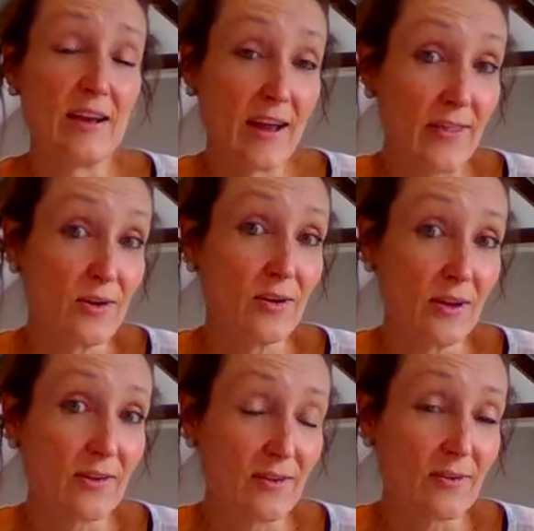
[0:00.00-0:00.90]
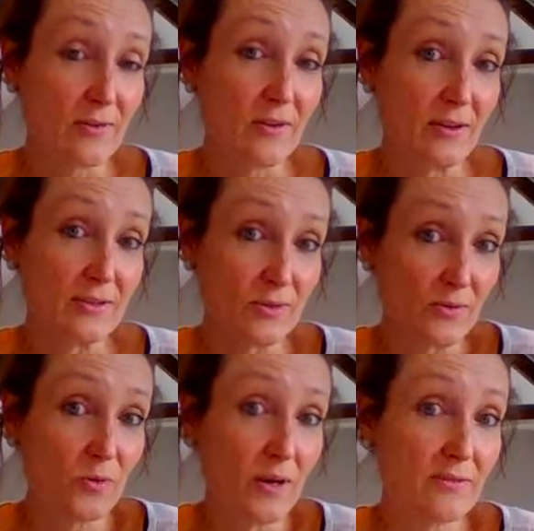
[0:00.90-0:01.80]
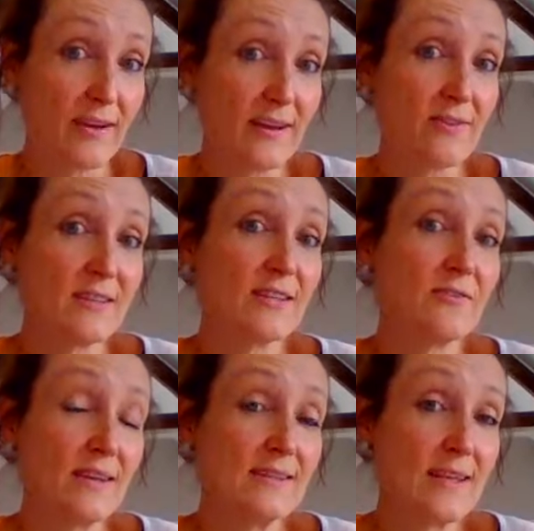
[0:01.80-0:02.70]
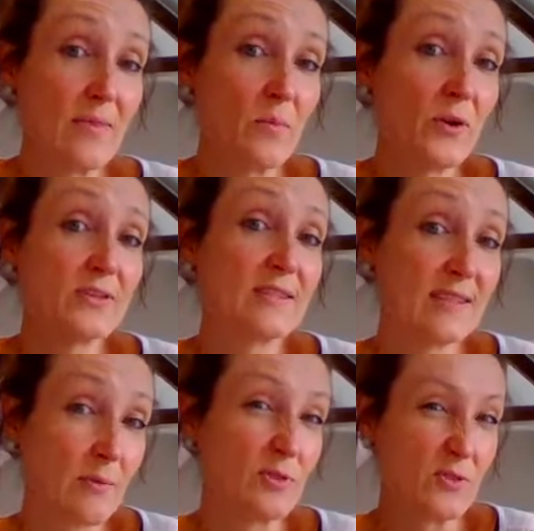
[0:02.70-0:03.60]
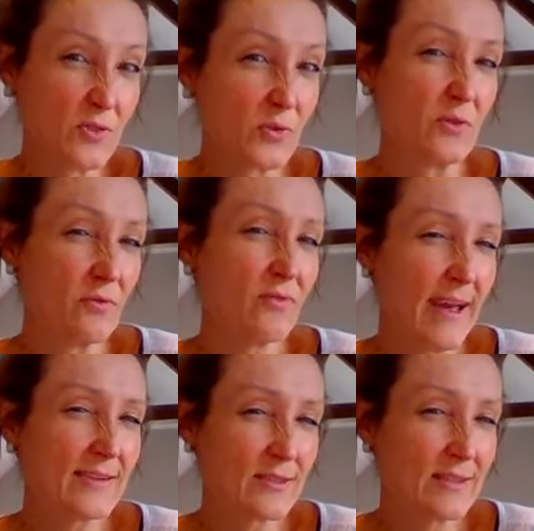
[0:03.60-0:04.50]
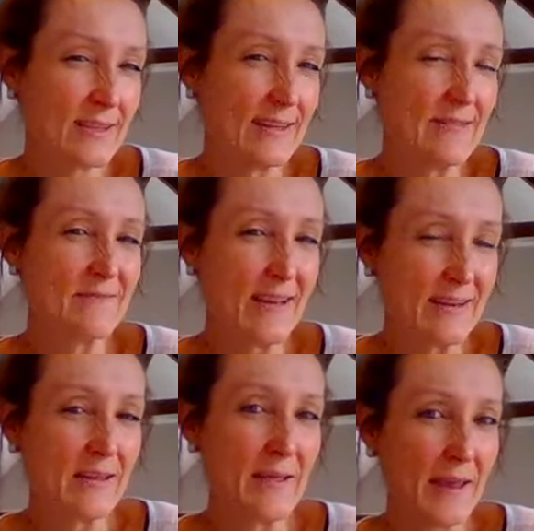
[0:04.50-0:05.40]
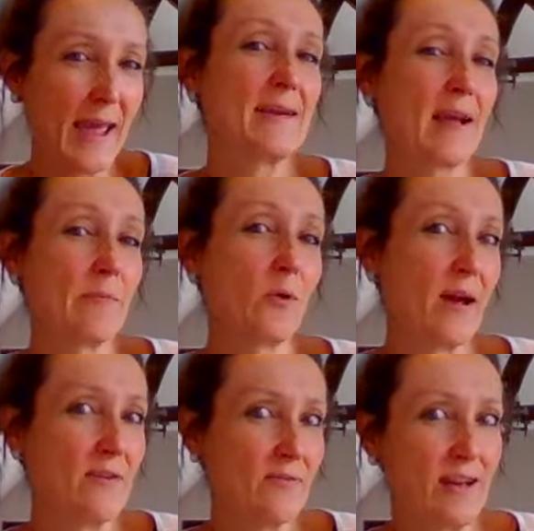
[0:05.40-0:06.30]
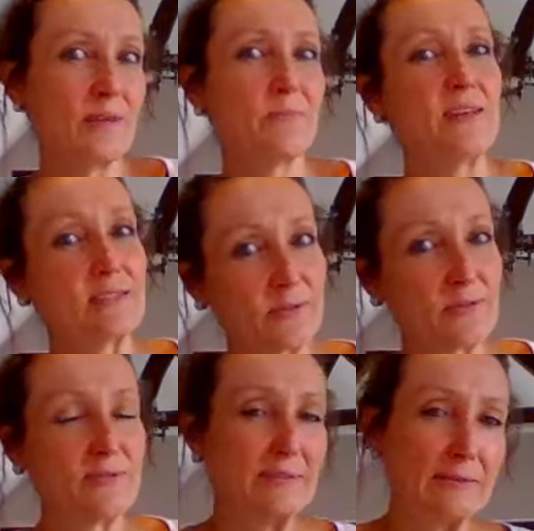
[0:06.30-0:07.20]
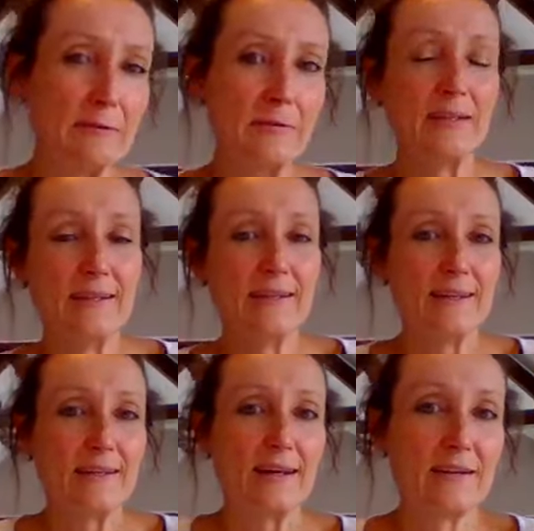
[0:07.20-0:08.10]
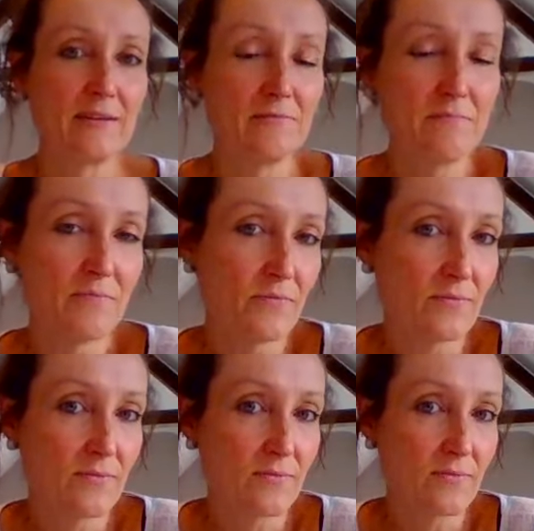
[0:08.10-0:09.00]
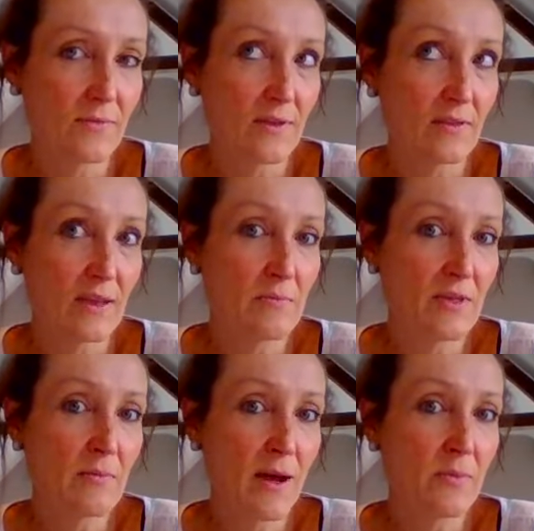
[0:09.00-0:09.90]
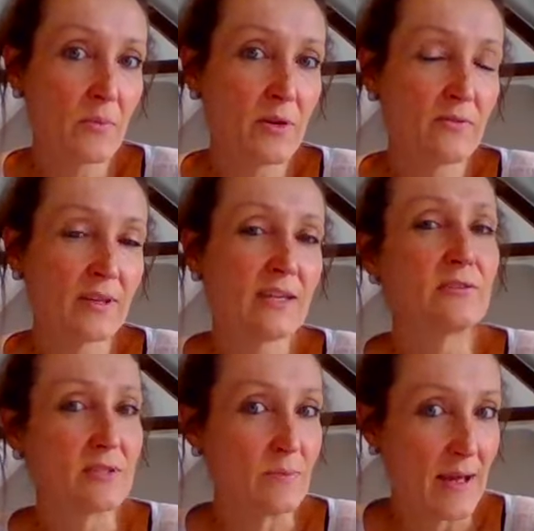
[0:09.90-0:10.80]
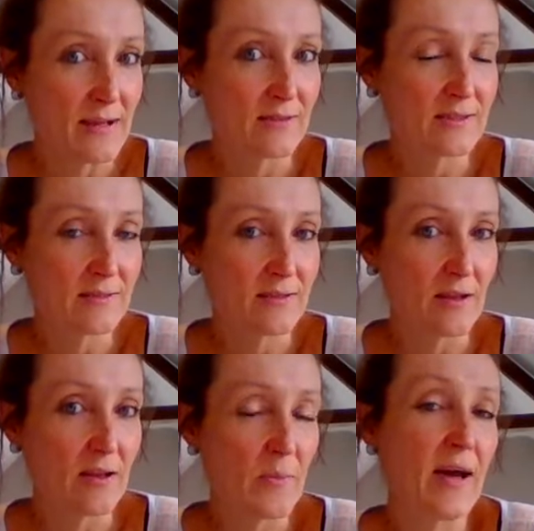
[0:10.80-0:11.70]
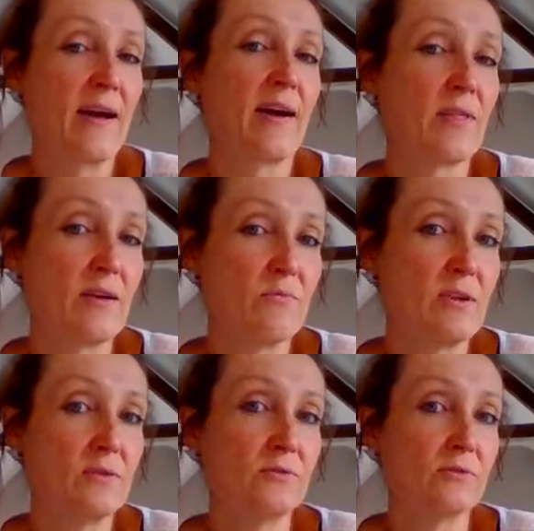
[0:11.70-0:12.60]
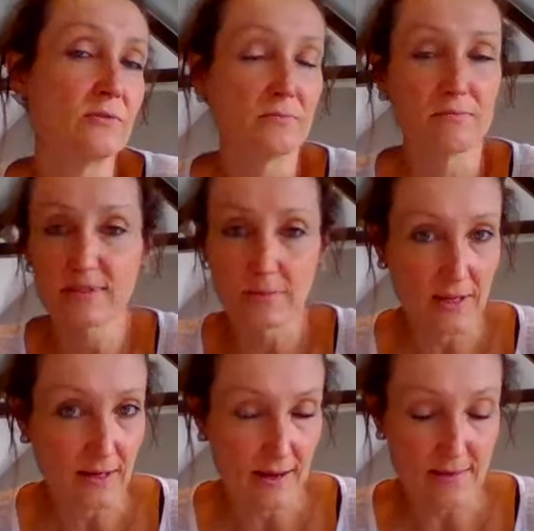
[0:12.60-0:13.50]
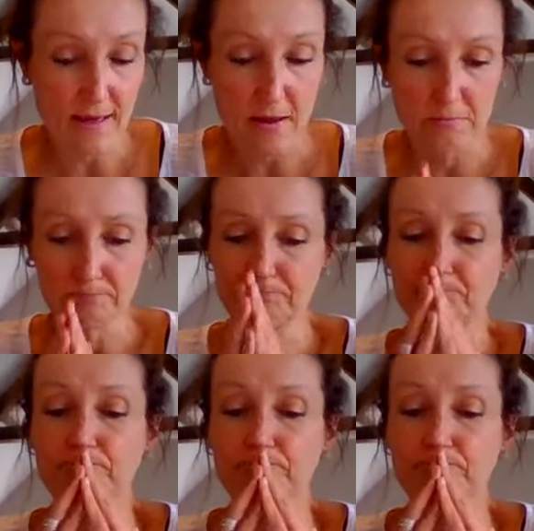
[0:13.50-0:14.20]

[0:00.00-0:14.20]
another sort of qualifying criteria is that the person is able to sort of reflect on it, and can come away feeling a bit sort of, um, there might be a bit of a guilt about how they've been, or something like that.